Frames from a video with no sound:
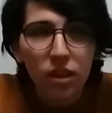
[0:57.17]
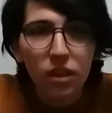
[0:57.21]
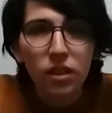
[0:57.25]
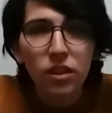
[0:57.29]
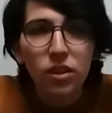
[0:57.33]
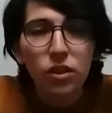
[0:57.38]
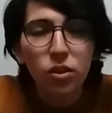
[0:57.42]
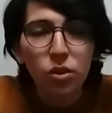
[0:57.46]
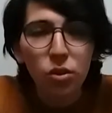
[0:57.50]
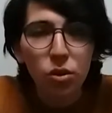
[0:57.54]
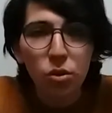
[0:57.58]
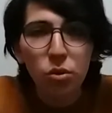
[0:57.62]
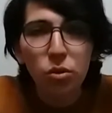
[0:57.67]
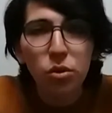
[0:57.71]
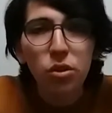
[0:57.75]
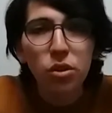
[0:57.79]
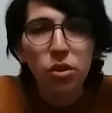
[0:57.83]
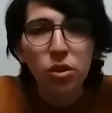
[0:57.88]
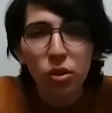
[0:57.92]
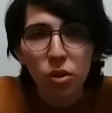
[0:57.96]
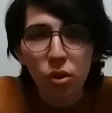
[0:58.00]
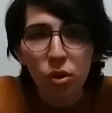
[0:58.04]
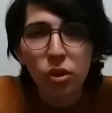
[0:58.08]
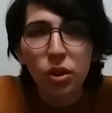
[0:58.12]

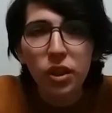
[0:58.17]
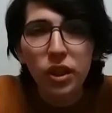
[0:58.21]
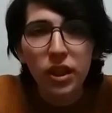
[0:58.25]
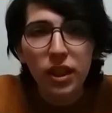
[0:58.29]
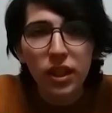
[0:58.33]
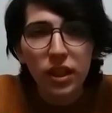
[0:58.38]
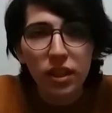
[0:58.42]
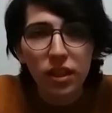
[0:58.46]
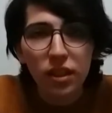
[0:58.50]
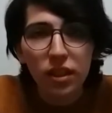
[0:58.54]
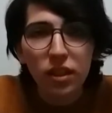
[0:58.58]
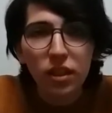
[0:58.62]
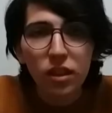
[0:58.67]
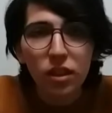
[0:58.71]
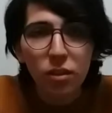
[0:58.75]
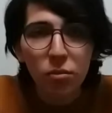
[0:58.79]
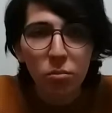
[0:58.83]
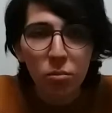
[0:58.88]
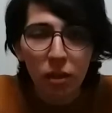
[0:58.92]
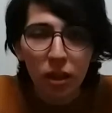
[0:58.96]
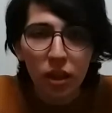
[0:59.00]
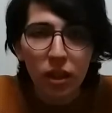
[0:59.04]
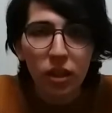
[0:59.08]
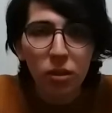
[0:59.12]
student learning
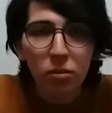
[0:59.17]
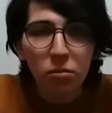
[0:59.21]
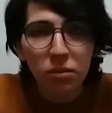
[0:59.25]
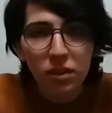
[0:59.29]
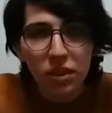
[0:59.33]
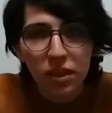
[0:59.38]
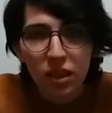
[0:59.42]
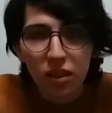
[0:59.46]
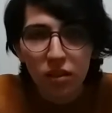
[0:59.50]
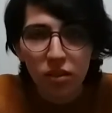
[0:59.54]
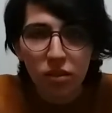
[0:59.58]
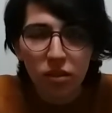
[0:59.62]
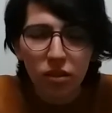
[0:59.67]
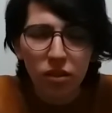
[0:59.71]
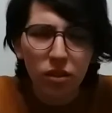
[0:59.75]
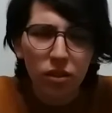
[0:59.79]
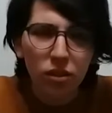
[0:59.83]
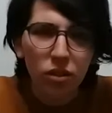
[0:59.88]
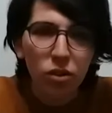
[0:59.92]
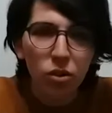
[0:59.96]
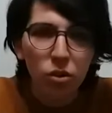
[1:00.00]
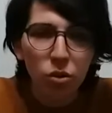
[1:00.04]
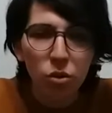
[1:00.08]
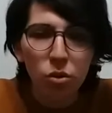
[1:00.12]
by themselves
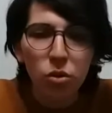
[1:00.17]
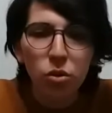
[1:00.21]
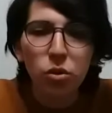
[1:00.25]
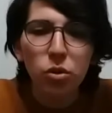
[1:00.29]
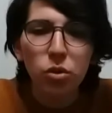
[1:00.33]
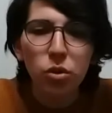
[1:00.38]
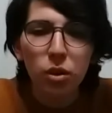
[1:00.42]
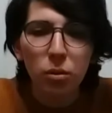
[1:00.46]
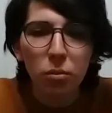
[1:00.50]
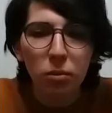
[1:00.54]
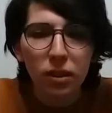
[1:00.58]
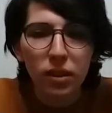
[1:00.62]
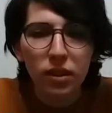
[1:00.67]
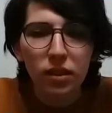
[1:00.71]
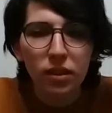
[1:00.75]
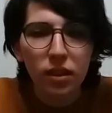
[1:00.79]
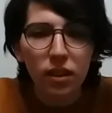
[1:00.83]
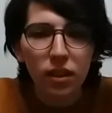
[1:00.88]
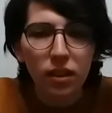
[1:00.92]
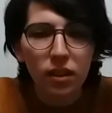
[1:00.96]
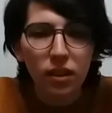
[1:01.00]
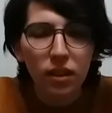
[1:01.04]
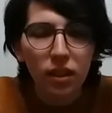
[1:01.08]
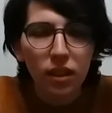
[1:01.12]
to some
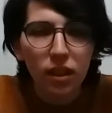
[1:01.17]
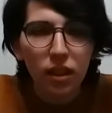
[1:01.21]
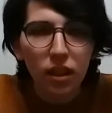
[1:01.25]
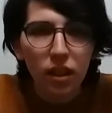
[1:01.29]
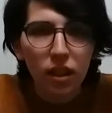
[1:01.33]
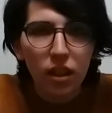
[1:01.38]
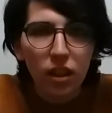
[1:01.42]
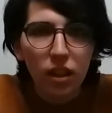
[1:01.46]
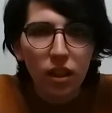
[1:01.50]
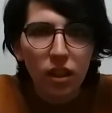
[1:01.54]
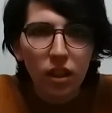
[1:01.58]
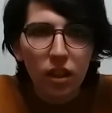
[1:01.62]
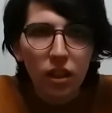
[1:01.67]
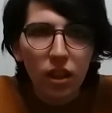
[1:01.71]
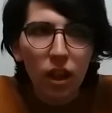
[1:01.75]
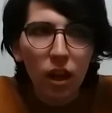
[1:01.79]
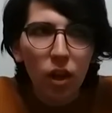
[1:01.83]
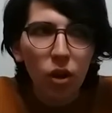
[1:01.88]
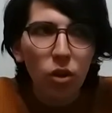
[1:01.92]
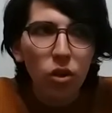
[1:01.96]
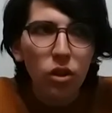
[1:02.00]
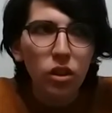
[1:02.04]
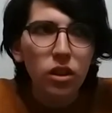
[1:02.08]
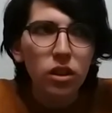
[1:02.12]
extent.
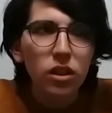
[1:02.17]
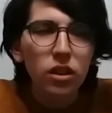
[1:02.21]
Now,